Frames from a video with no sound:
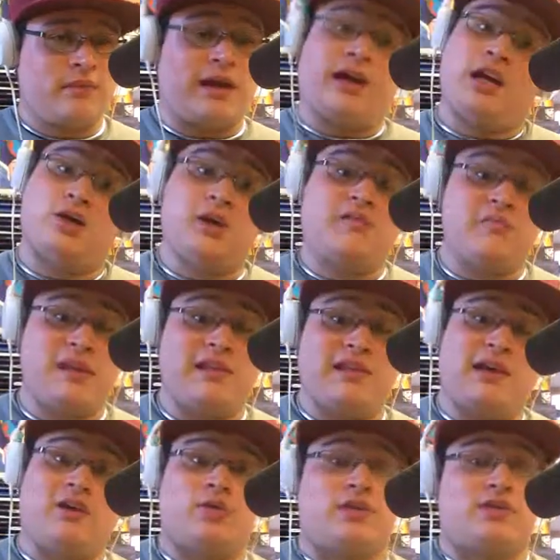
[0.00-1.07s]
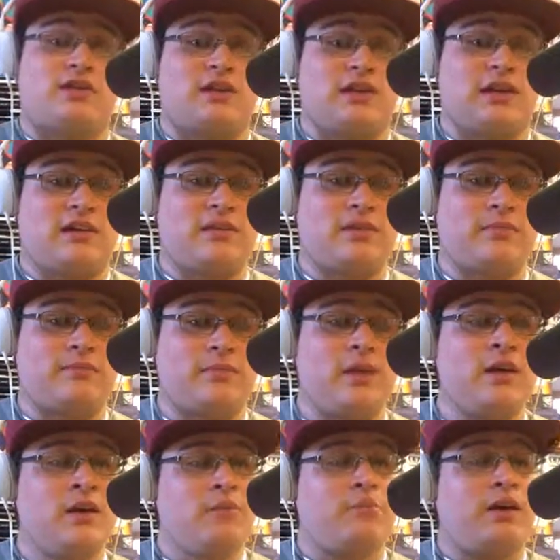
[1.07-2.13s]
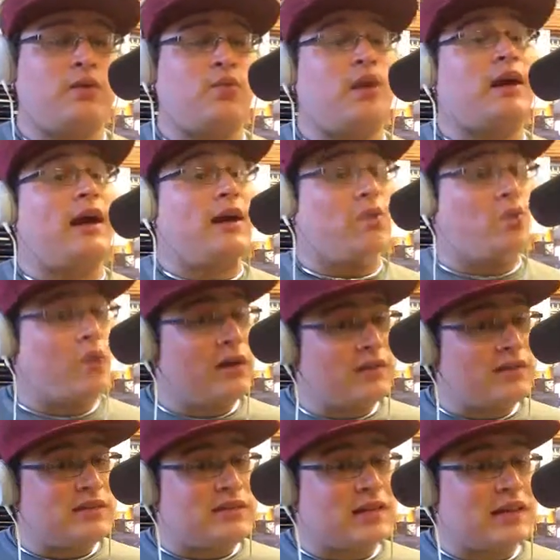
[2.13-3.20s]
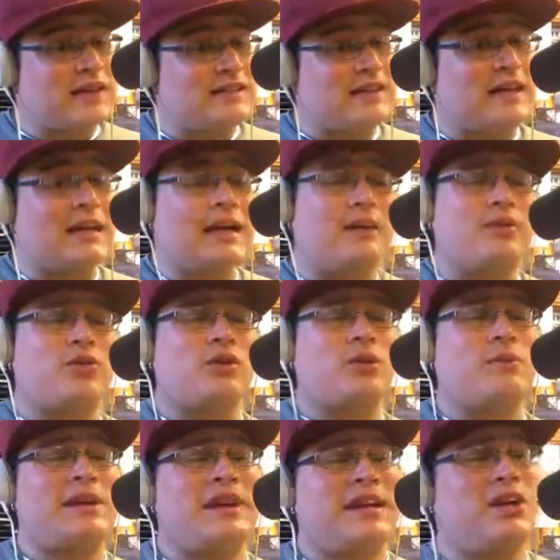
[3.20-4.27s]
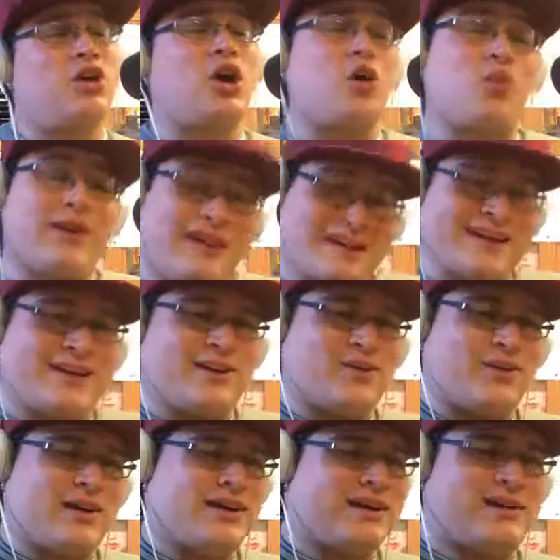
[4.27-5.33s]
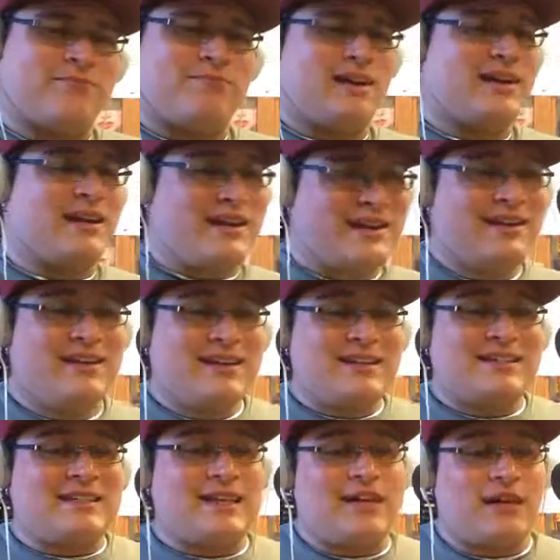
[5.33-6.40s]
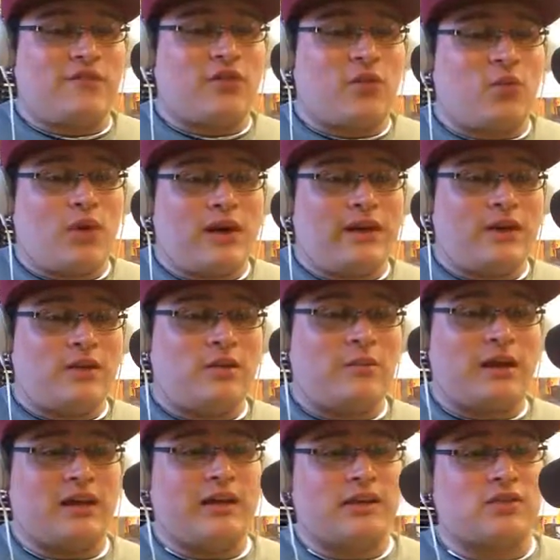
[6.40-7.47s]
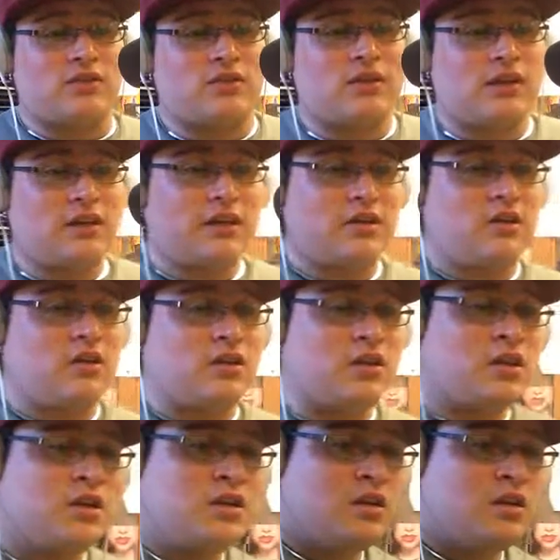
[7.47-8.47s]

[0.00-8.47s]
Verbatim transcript: I know I've beaten that horse to death, but what I will say is that I'm going to be getting going now. I've been standing for a while, my legs are tired,